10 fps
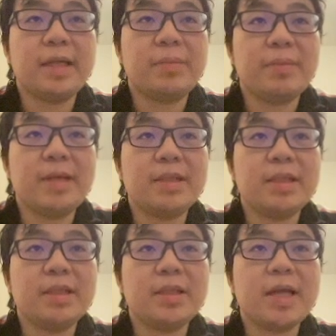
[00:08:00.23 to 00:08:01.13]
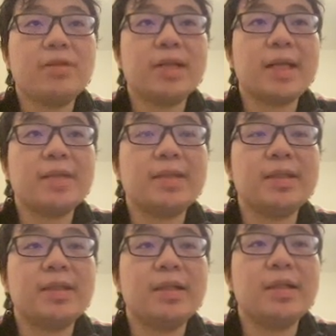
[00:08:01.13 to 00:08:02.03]
be mentioning the child class,
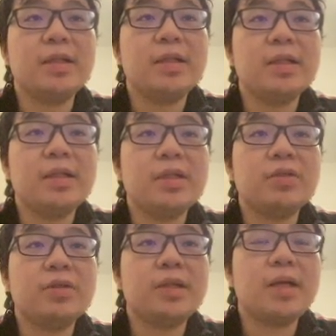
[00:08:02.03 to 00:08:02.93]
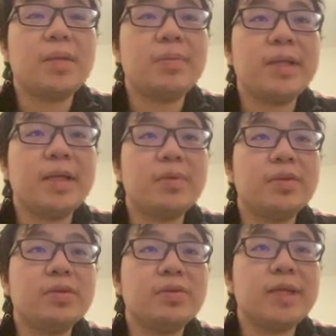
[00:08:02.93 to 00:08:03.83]
and it should be
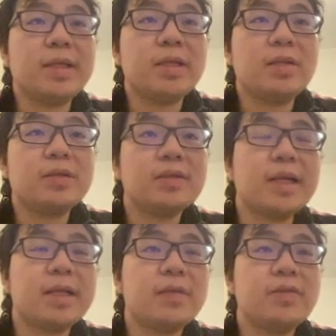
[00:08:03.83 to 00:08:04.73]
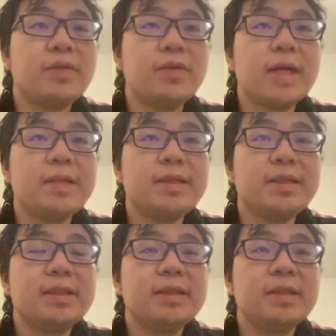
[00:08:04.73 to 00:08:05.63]
able to do that. Also, if you look at
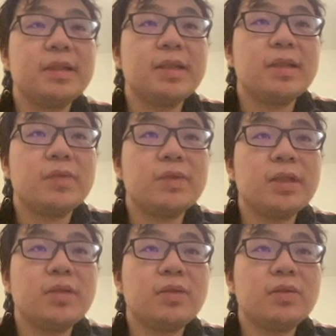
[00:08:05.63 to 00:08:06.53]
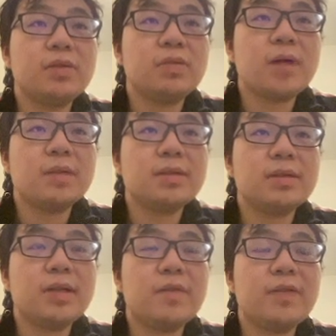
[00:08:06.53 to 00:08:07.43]
this, we don't want
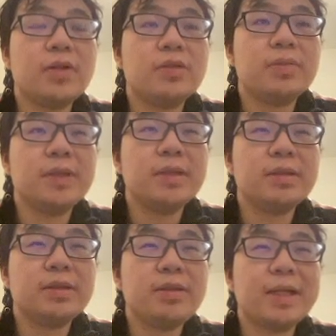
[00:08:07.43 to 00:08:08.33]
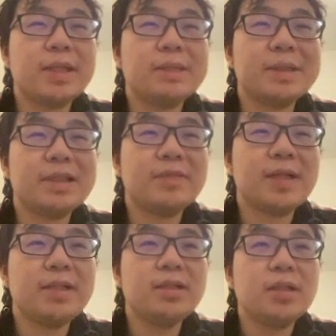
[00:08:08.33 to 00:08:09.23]
the field to be just directly
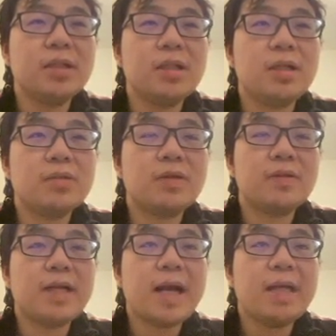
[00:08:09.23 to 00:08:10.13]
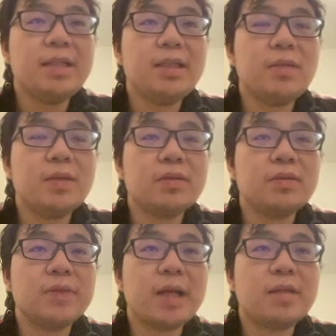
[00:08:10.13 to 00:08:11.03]
specified. Sort of the ID wants
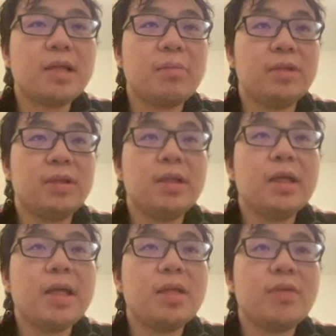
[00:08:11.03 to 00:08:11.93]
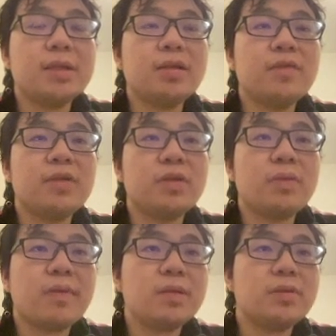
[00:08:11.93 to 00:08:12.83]
to be unnamed, and the rest of field
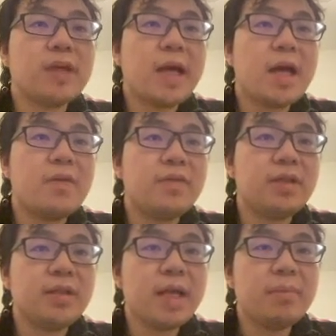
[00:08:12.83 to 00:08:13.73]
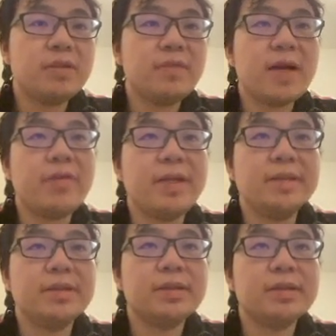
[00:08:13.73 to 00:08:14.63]
we want to have named
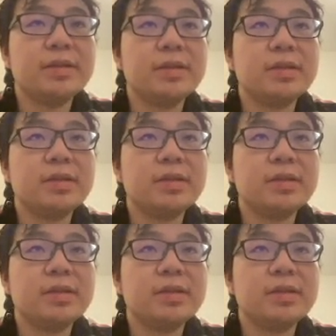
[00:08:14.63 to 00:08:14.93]
variants.